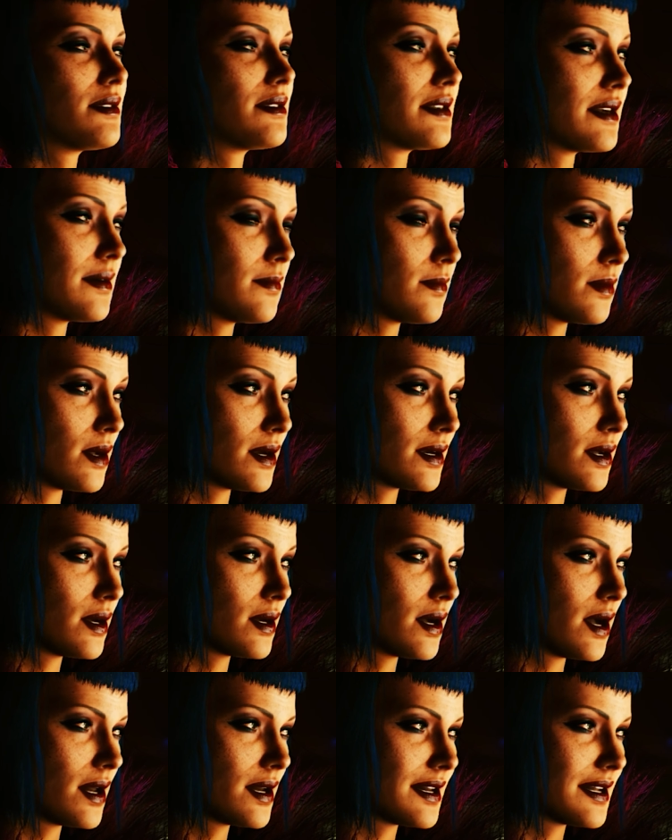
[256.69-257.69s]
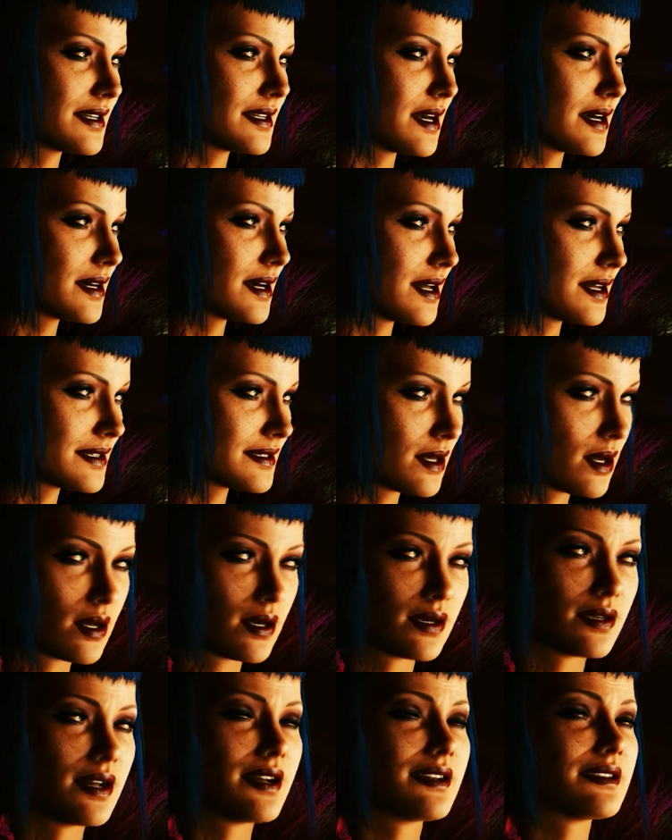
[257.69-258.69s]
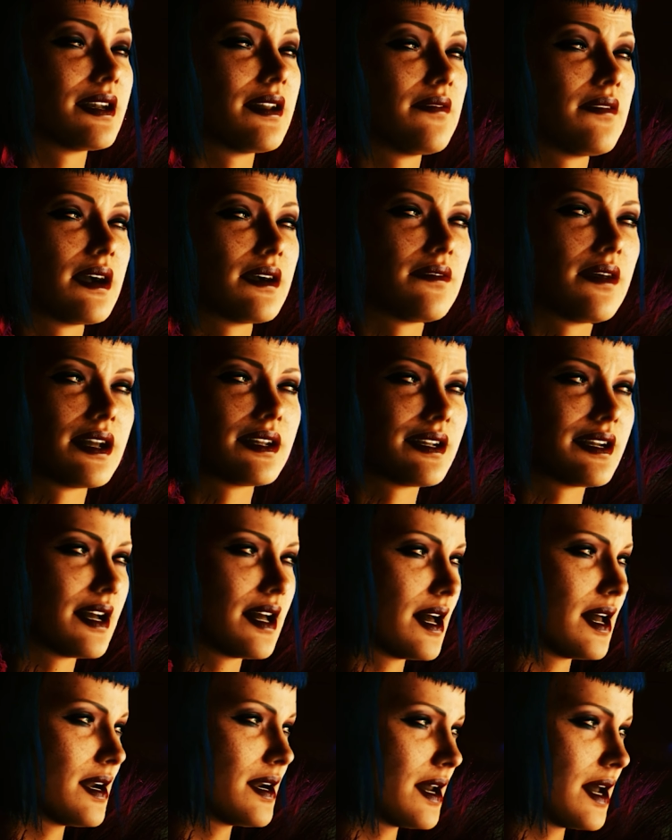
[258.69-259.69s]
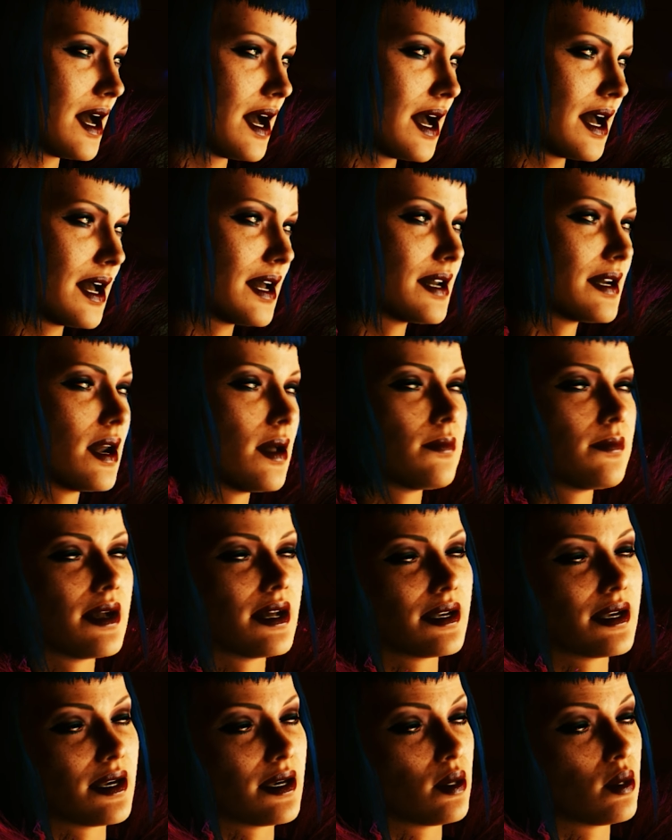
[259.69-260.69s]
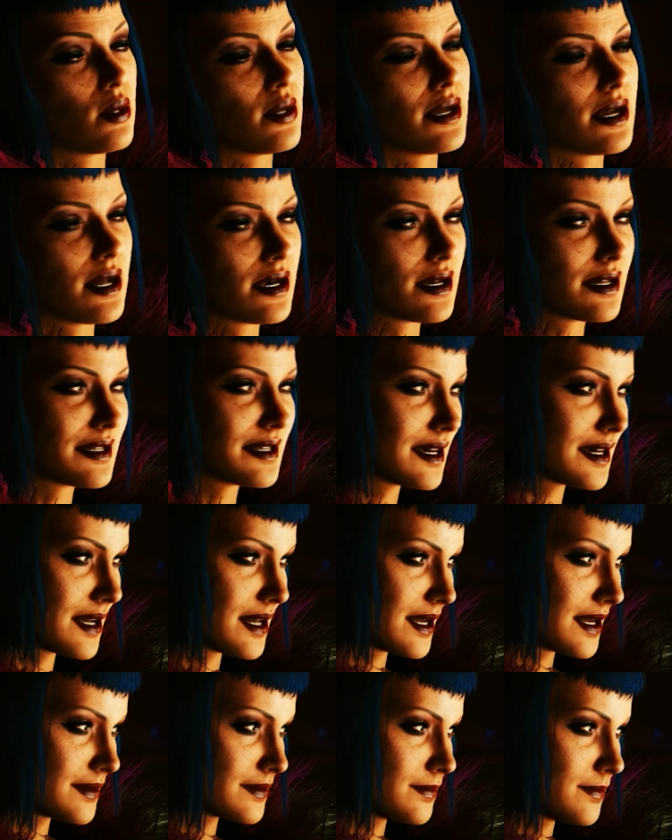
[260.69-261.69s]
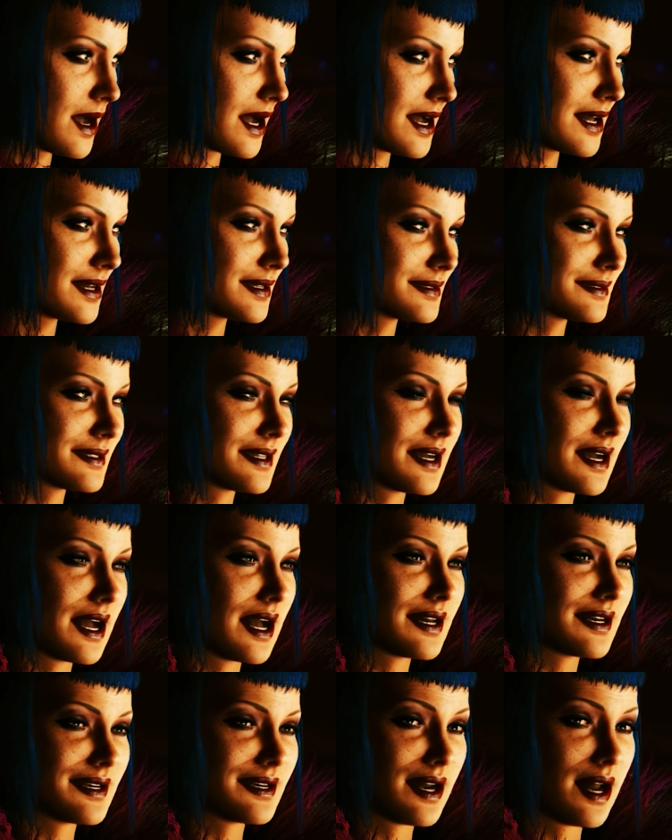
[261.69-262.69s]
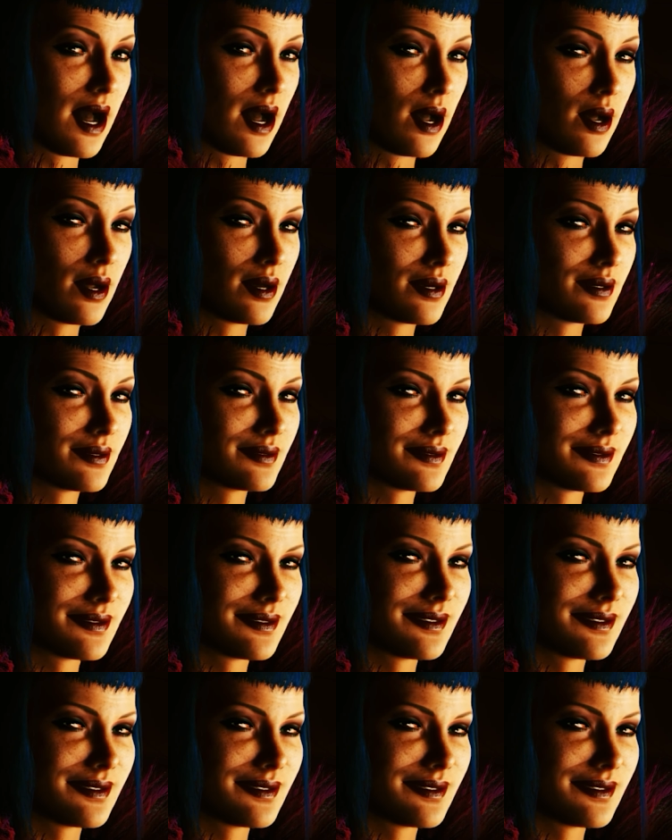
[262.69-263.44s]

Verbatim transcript: Saburo Arasaka's only surviving son, heir apparent to the Arasaka Empire, in town.